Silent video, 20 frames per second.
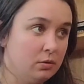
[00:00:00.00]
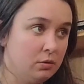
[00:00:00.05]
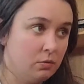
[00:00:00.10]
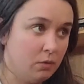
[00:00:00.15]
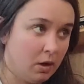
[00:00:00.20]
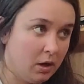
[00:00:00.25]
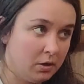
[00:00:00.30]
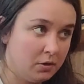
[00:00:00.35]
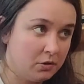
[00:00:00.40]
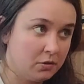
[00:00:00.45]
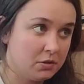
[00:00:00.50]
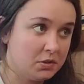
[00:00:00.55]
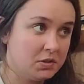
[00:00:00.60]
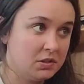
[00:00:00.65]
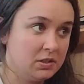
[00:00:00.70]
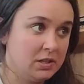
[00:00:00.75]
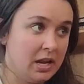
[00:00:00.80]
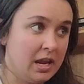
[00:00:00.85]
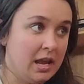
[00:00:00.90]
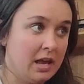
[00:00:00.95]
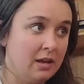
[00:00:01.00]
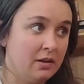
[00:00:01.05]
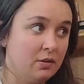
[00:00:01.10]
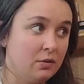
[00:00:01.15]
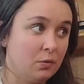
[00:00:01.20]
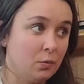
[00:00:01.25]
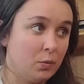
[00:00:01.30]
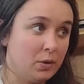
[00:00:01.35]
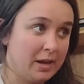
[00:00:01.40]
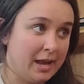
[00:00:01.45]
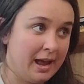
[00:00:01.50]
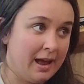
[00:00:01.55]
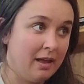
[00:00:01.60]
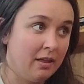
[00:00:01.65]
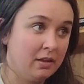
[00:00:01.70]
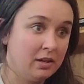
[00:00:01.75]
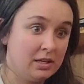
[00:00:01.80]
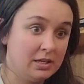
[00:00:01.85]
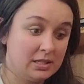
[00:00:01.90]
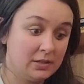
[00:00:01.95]
who understand the
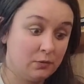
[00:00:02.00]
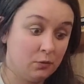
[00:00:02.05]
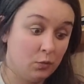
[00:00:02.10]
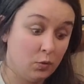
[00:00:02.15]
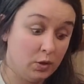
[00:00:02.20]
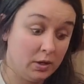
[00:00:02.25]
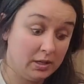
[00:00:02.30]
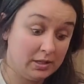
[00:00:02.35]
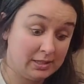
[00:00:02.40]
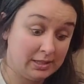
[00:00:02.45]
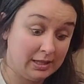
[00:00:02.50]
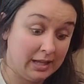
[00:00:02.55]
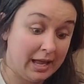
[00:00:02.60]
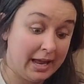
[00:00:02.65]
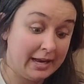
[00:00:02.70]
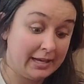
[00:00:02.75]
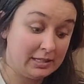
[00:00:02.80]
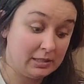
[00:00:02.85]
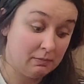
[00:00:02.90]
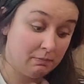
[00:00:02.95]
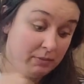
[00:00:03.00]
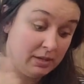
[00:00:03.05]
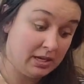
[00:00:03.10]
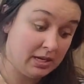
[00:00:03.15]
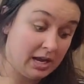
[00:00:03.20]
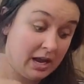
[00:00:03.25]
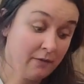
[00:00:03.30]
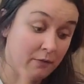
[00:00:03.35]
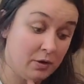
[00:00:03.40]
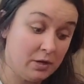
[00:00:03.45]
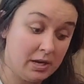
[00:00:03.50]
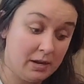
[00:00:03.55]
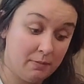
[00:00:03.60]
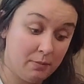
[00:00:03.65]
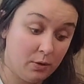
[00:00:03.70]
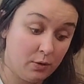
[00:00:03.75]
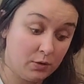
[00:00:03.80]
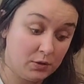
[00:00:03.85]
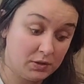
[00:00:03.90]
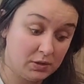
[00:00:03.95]
realities of what it's like to be an everyday
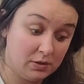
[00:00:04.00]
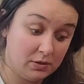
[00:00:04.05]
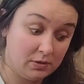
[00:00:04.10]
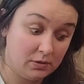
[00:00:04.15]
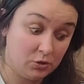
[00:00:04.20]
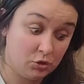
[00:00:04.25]
person